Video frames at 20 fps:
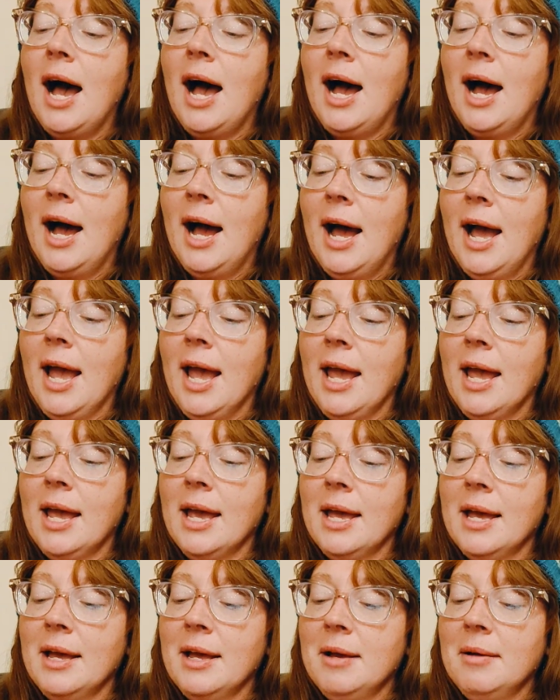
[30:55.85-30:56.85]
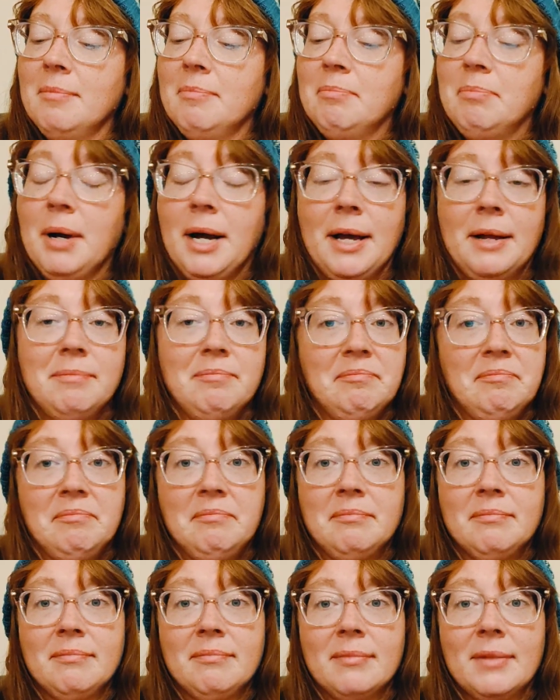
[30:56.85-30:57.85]
But
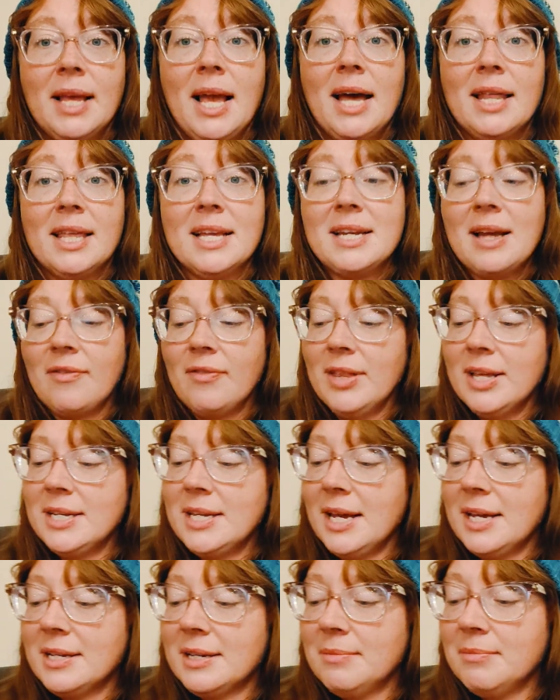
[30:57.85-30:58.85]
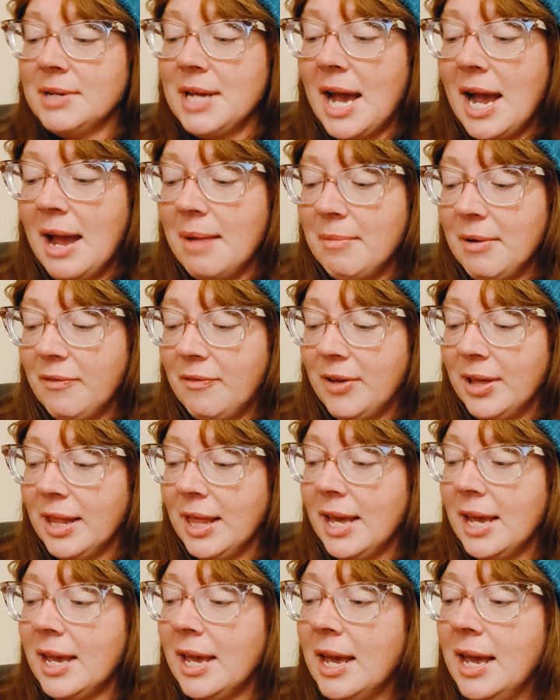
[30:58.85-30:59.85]
yeah, they definitely take some time. I feel
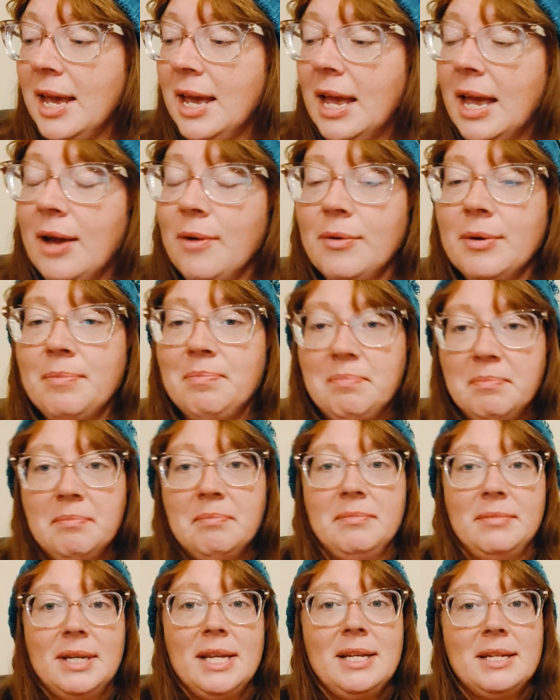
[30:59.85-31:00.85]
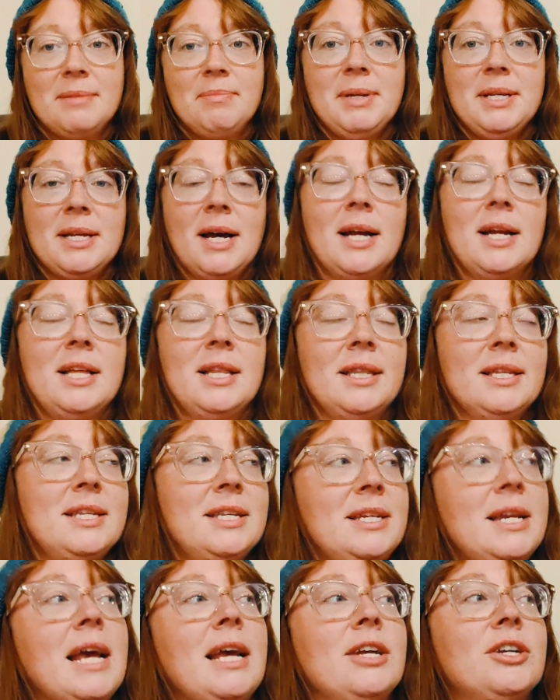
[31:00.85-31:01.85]
like it would need to be done in
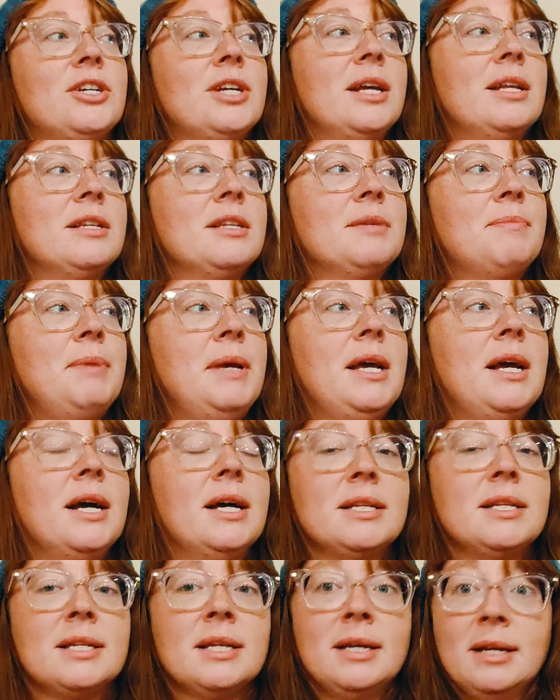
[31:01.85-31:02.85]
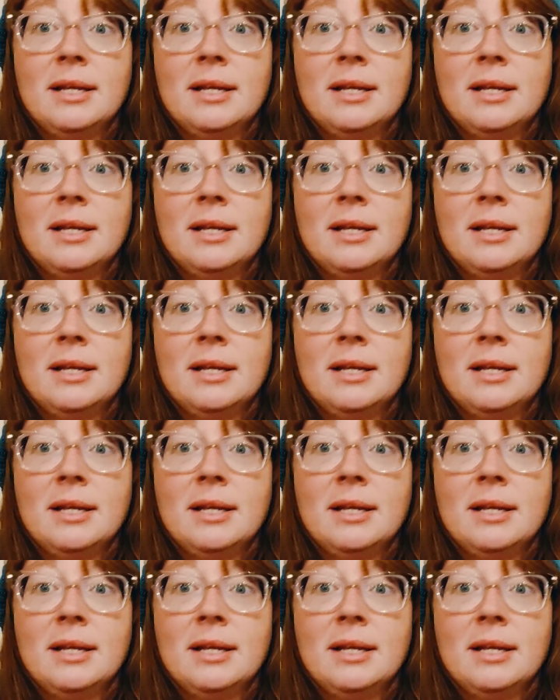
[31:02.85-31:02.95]
stations because,